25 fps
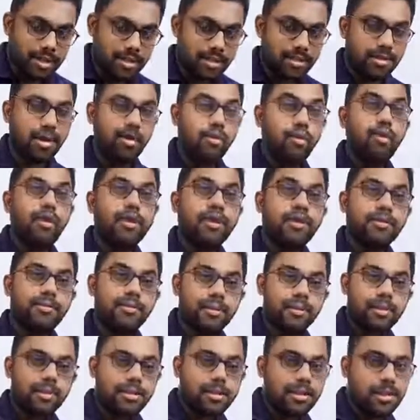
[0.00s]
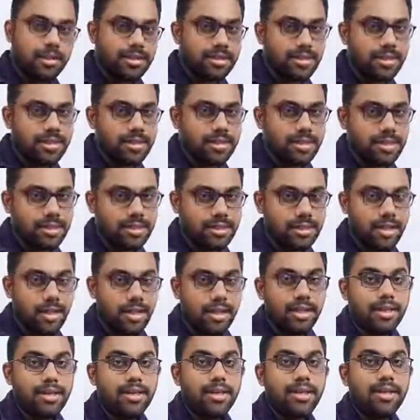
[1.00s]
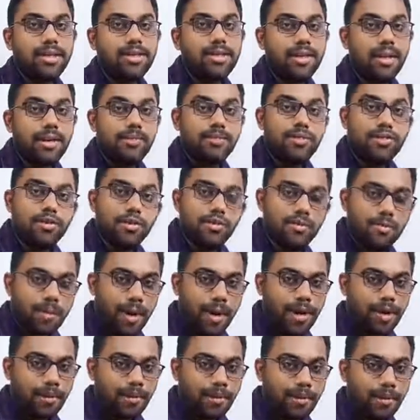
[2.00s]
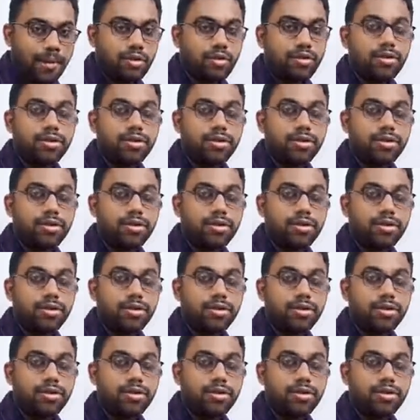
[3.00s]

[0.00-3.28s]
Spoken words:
whatever the transactions in terms of money, because